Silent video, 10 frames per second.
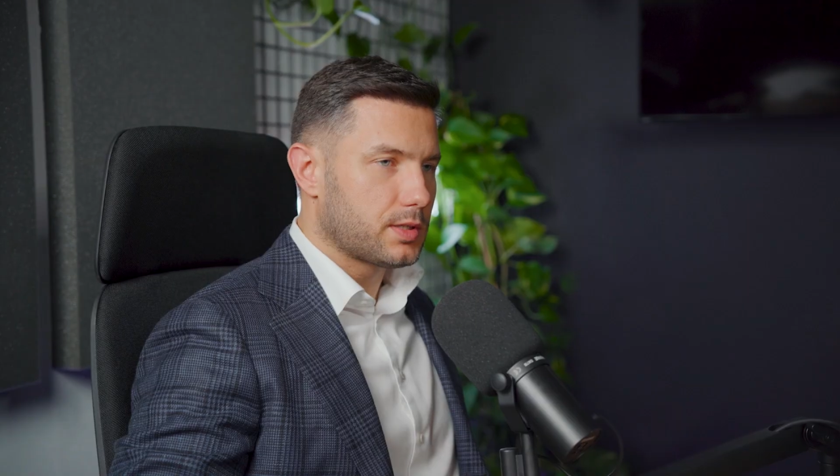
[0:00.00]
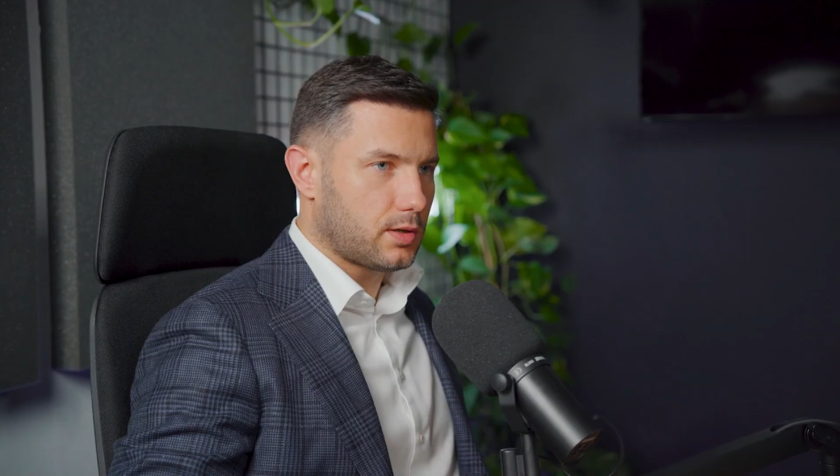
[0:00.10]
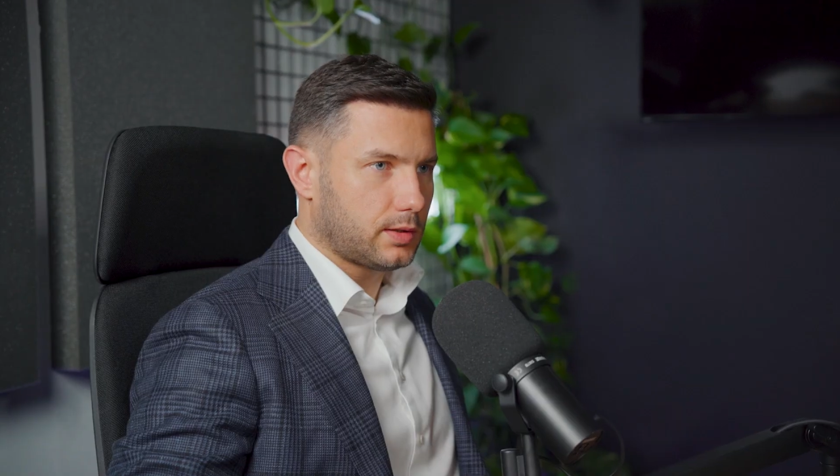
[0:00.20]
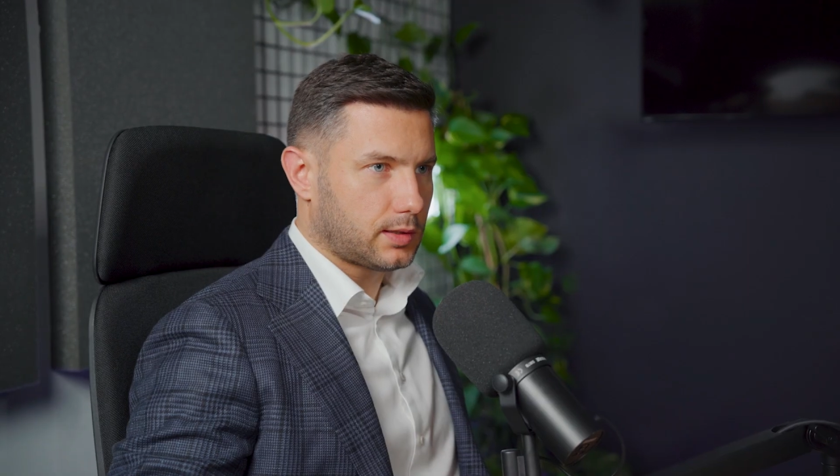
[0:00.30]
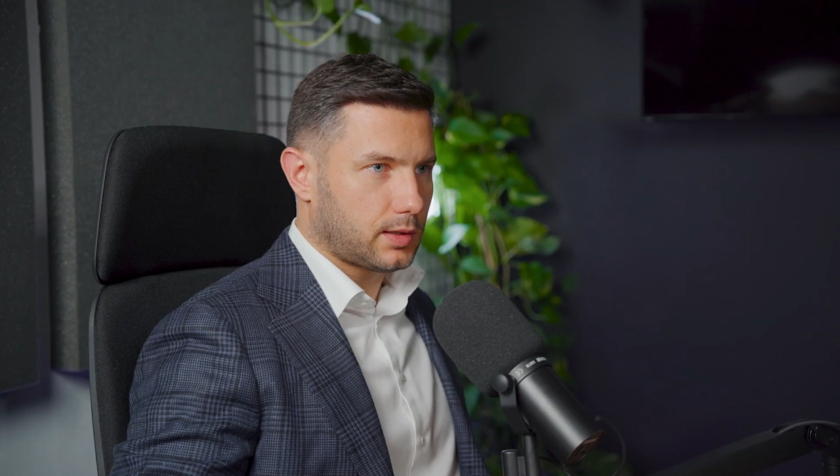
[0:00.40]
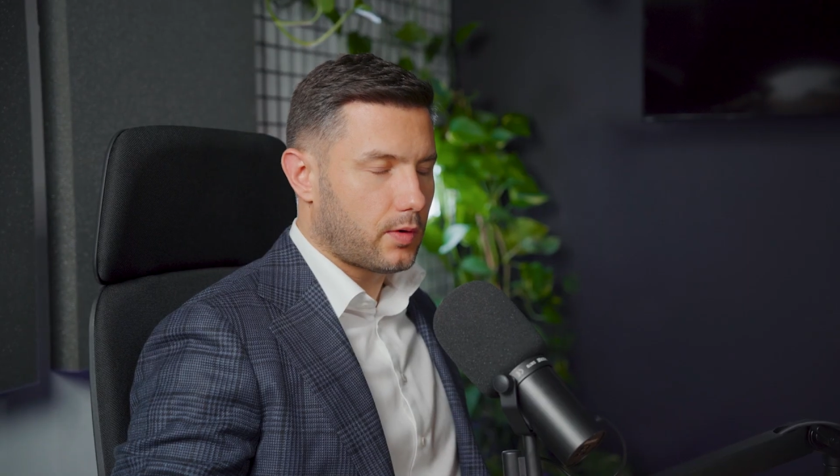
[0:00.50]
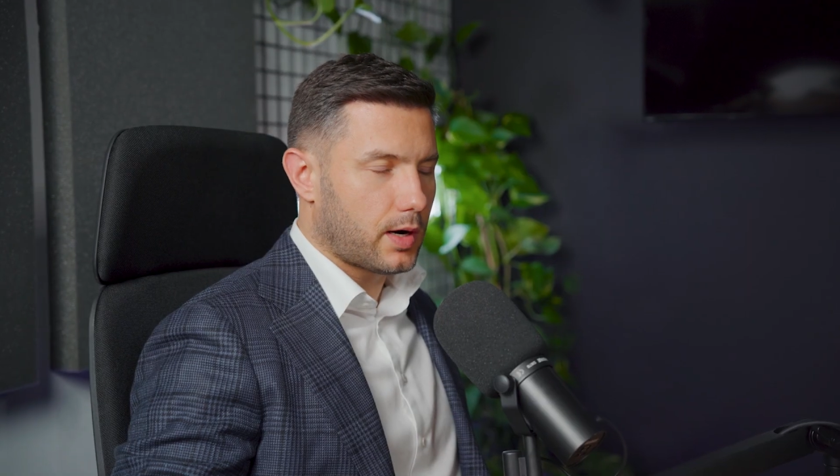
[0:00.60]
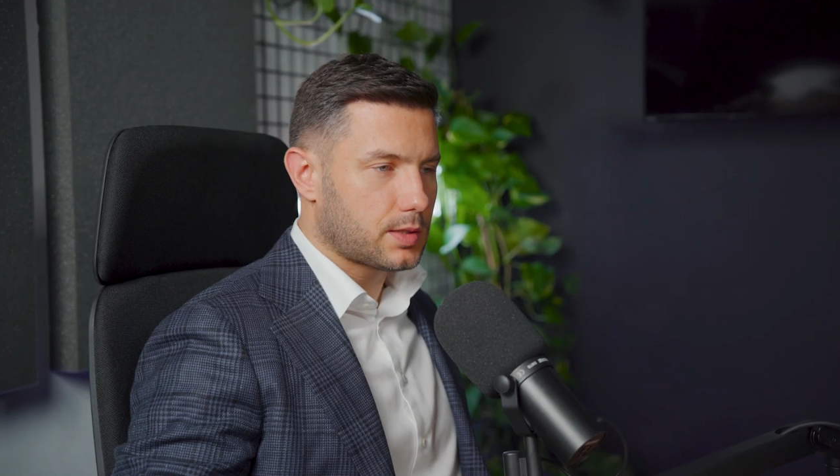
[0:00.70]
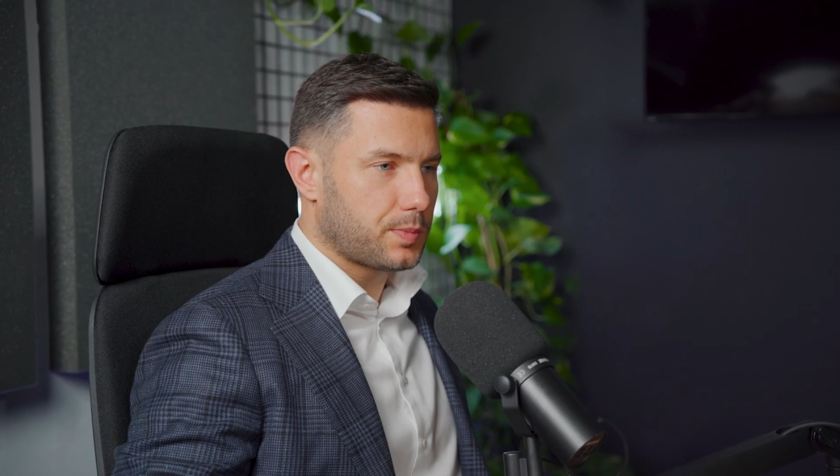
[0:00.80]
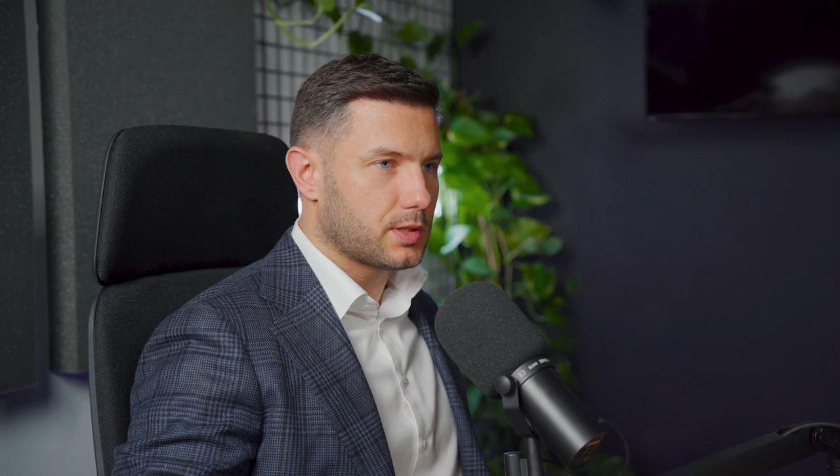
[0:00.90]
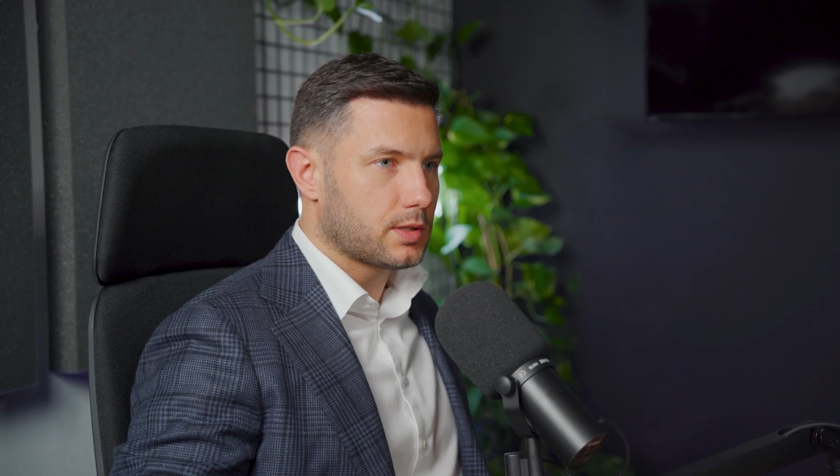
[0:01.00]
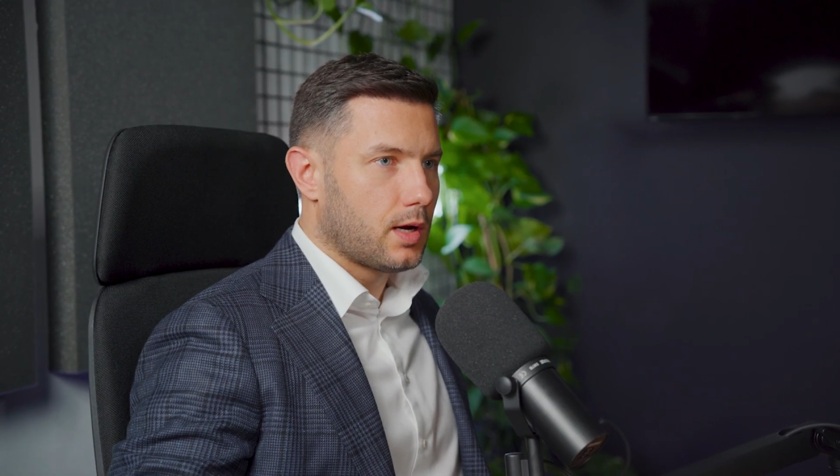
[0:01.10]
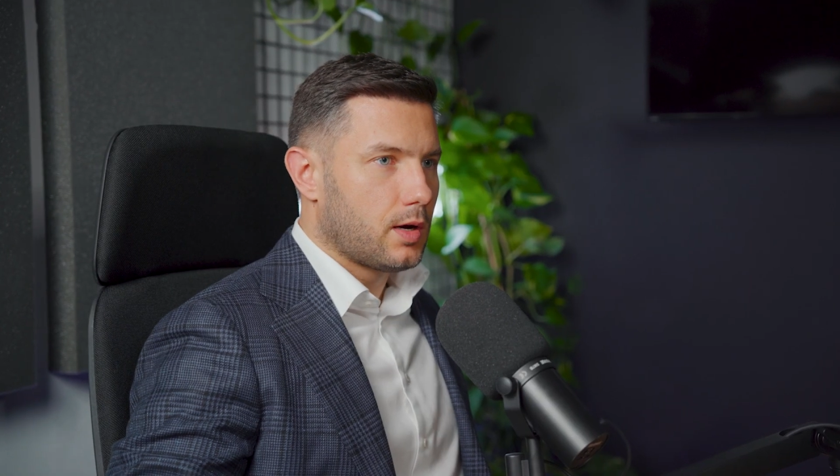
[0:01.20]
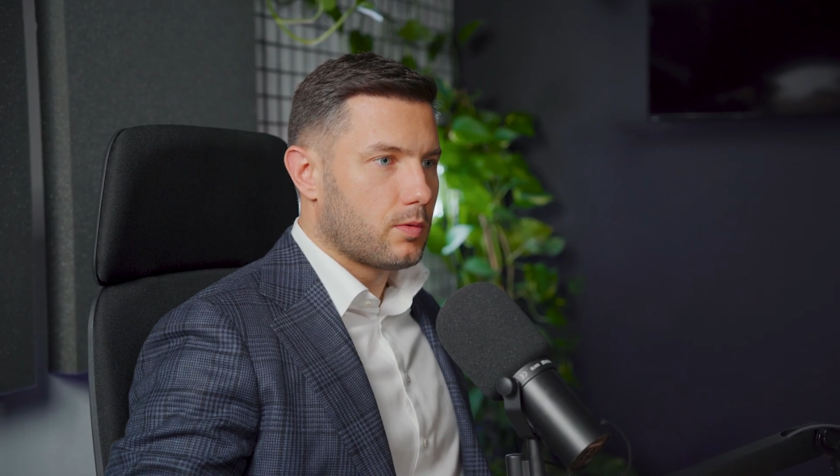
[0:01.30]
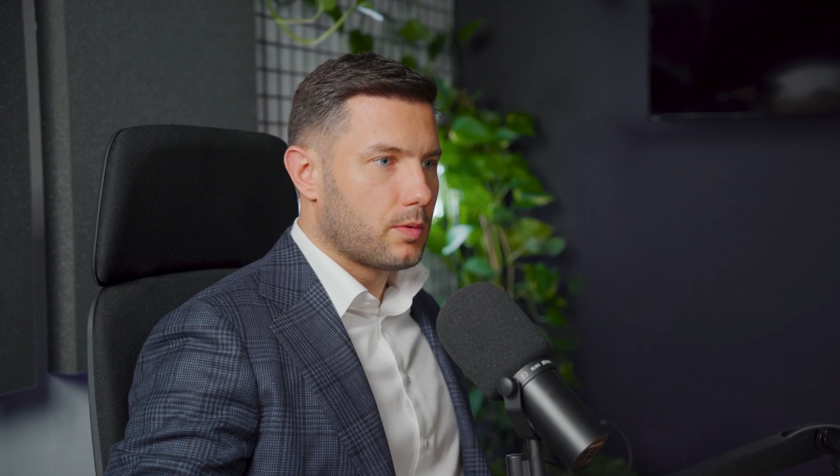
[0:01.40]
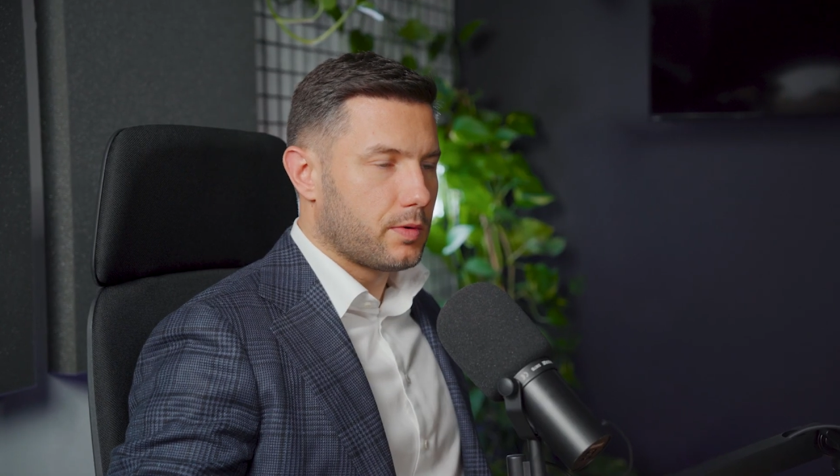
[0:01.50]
please contact our experts. We'll